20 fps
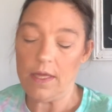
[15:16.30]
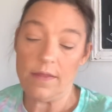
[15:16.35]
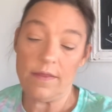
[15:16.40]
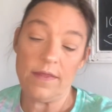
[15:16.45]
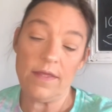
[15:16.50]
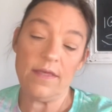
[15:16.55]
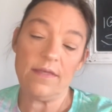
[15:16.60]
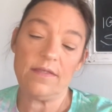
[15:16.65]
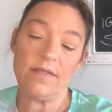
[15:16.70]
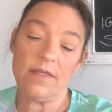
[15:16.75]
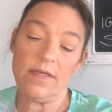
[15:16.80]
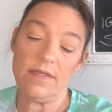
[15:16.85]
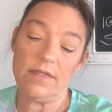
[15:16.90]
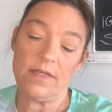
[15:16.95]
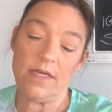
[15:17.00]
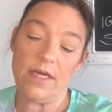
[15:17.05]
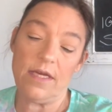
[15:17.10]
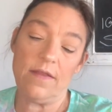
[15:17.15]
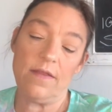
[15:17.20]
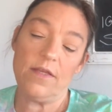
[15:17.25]
This is
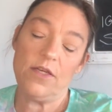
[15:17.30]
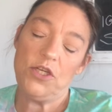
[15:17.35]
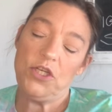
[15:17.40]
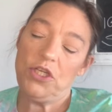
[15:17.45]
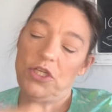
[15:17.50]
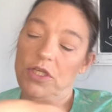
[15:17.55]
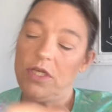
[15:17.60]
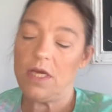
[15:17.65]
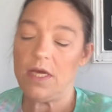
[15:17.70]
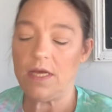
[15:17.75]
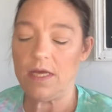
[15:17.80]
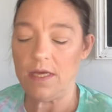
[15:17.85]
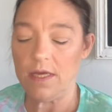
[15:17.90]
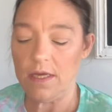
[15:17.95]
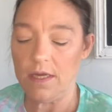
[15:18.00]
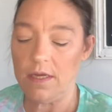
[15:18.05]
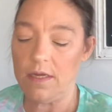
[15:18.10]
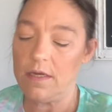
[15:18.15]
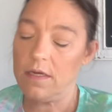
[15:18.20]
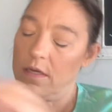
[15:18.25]
in the
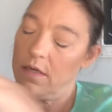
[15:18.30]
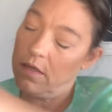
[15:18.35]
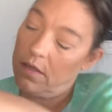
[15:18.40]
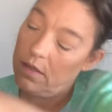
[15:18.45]
shade